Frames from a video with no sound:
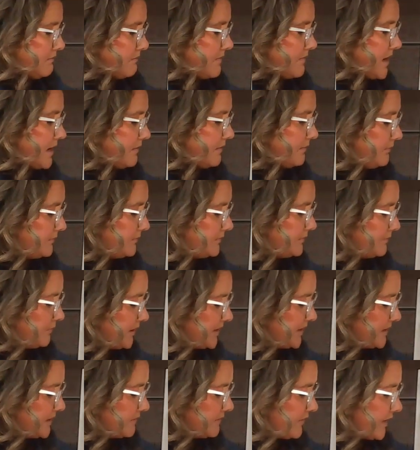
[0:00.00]
my
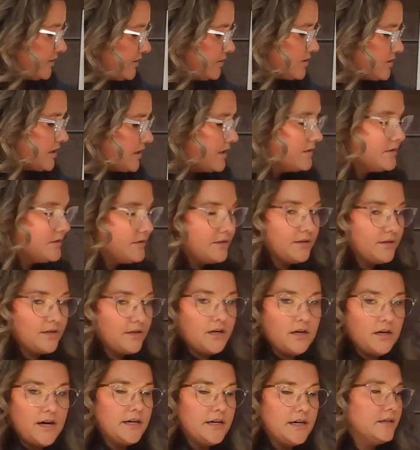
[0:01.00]
place value chart into
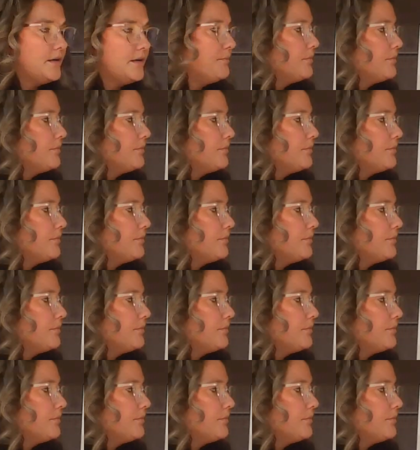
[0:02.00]
the correct